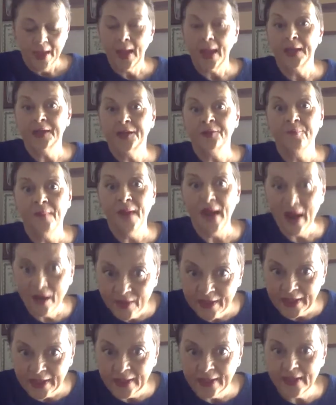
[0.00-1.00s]
And
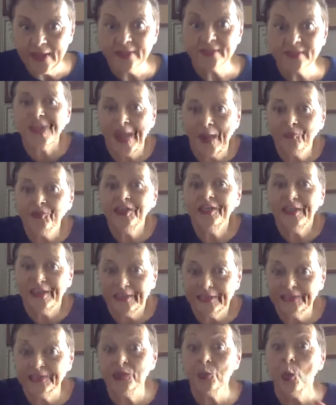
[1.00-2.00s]
Amarni is down in
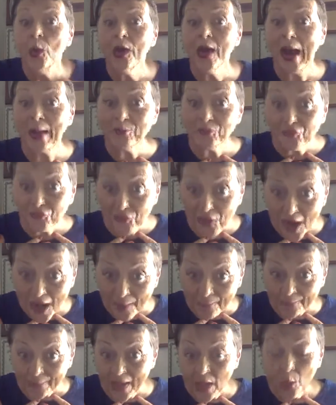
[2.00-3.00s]
Italy where I'm
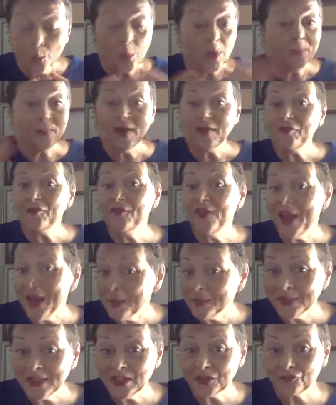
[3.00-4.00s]
from, where my
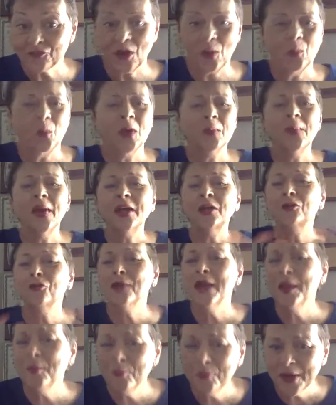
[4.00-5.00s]
family's from, where my
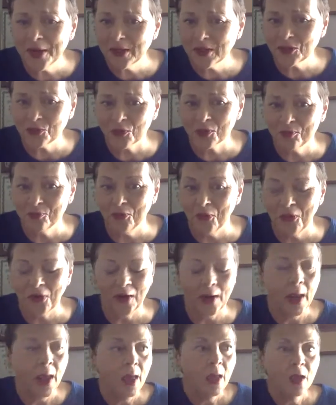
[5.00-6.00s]
grandparents were
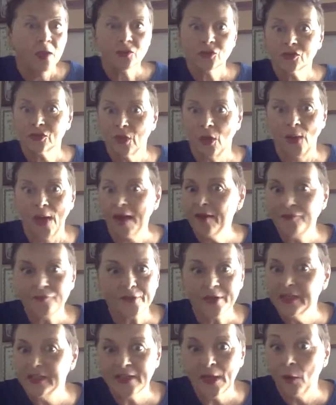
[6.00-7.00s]
born. So I
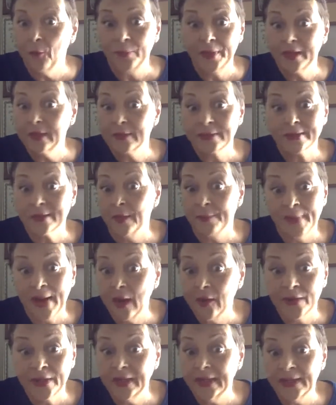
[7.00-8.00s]
freaked out because
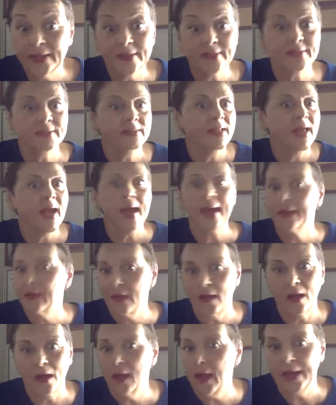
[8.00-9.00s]
Amarni is not
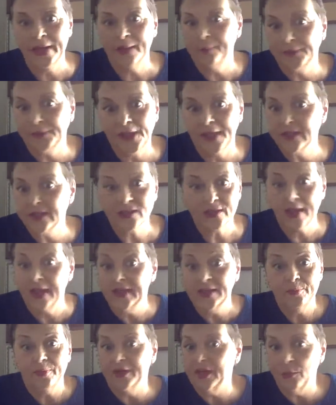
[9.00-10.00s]
any place
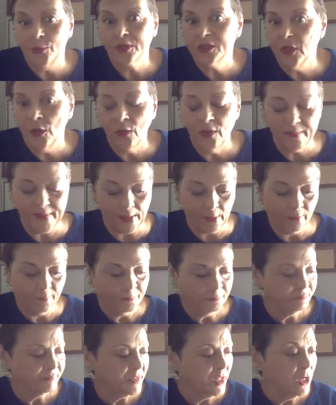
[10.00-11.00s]
anybody would know about.
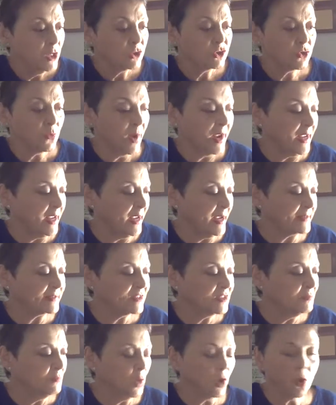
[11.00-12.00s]
So I
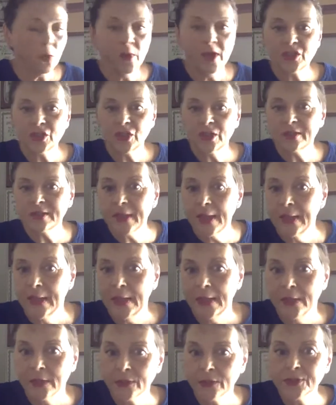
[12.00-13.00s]
asked him more questions, and
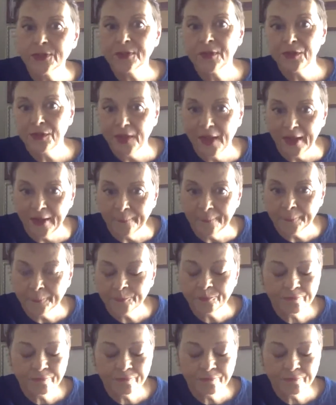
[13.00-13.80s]
here's the thing.